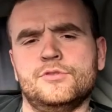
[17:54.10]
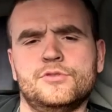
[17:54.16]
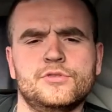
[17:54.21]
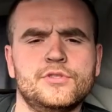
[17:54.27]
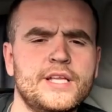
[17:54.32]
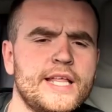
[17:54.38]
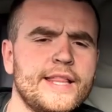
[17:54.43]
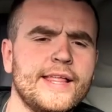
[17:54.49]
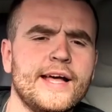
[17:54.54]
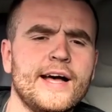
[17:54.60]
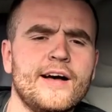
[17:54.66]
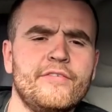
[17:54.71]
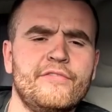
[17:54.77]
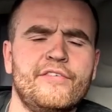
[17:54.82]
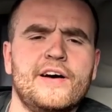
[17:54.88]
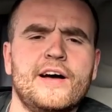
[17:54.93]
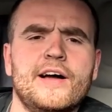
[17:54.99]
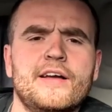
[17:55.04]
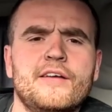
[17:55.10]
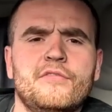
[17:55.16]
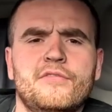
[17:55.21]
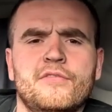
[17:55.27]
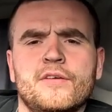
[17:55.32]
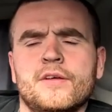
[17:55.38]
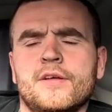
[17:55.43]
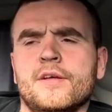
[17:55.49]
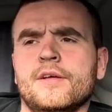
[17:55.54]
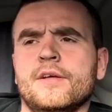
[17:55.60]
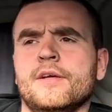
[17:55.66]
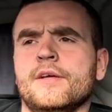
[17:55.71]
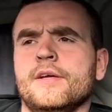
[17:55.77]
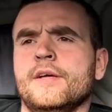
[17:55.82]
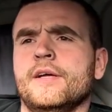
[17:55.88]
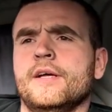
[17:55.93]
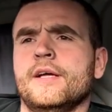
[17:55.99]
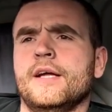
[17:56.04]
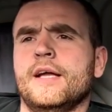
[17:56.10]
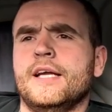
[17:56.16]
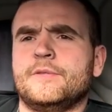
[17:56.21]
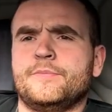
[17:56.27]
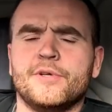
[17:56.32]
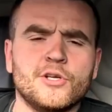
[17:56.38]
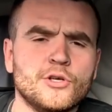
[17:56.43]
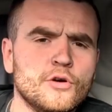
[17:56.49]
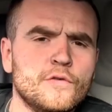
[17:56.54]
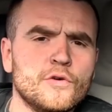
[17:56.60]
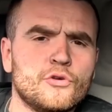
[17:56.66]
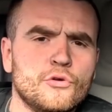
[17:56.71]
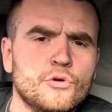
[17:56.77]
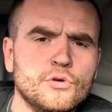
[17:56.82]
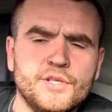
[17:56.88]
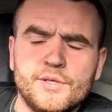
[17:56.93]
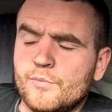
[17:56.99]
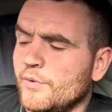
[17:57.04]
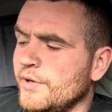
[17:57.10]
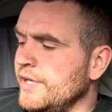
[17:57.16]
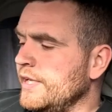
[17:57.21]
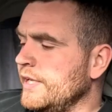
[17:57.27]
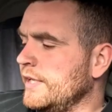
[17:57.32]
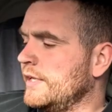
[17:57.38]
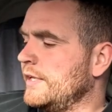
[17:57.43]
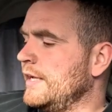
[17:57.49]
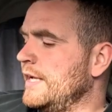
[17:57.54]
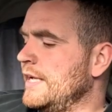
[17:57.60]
nearly 5:30. It's been another grueling week.